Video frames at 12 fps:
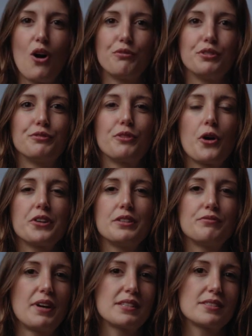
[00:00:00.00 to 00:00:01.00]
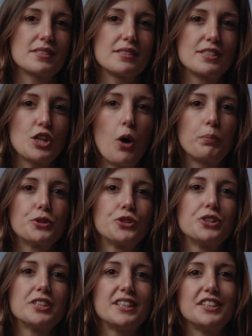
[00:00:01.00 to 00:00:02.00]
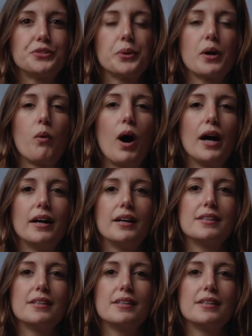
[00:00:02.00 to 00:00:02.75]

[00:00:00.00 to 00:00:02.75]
offer foreign investors the opportunity to acquire